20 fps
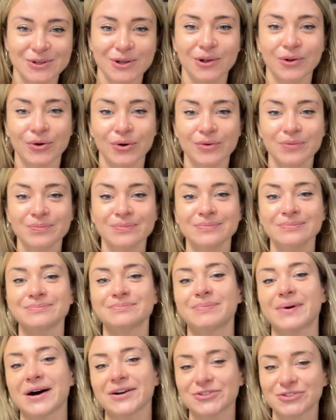to learn
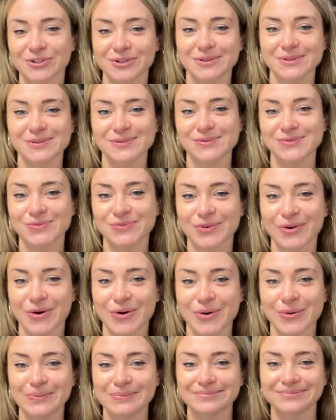patterns
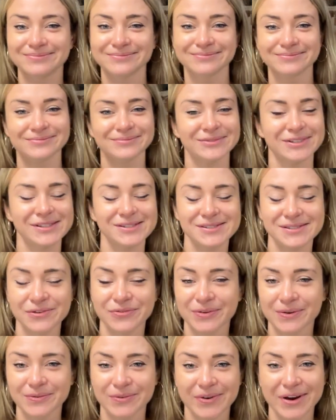from these
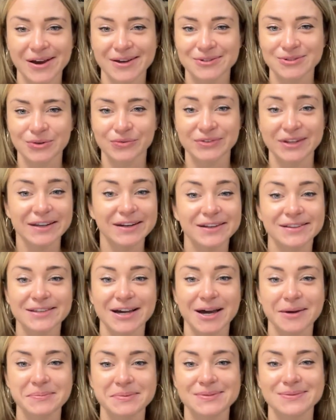different varieties of data
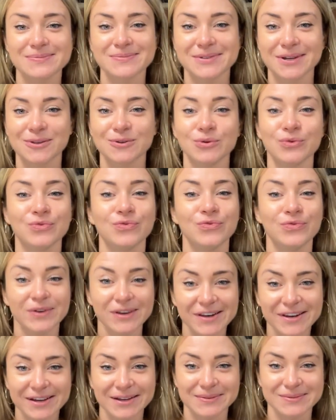types that you're
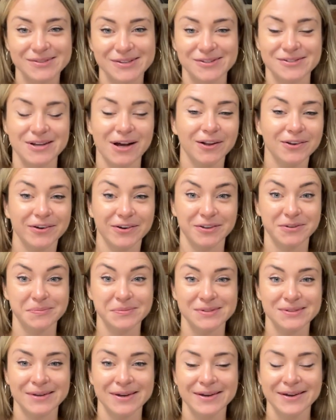feeding these
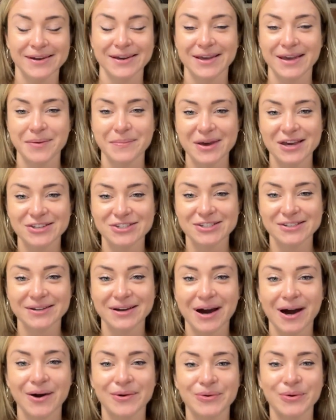algorithms. Imagine
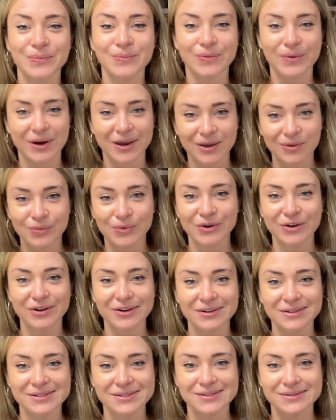how your brain
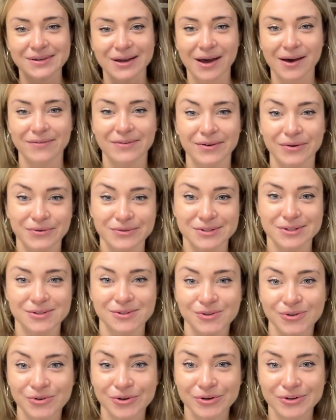works, having all these
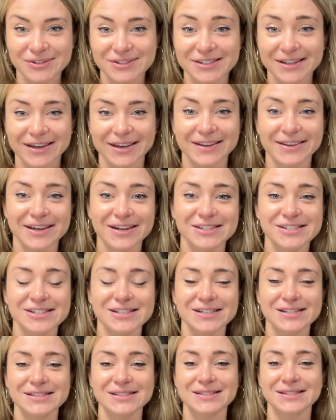neurons and
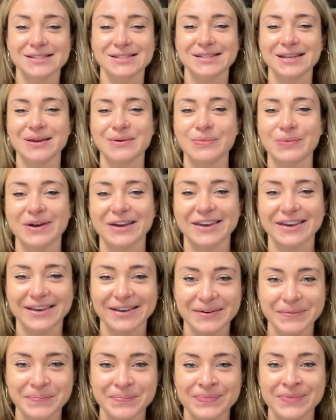connections the same
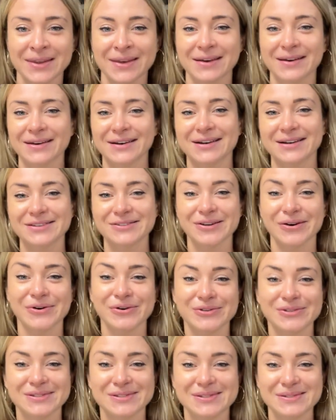way
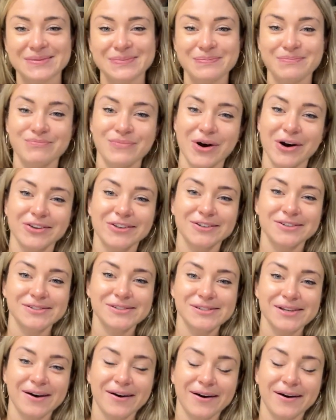those
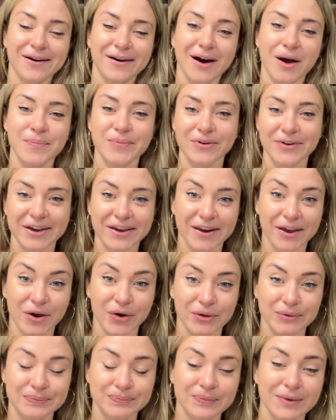models are operating on.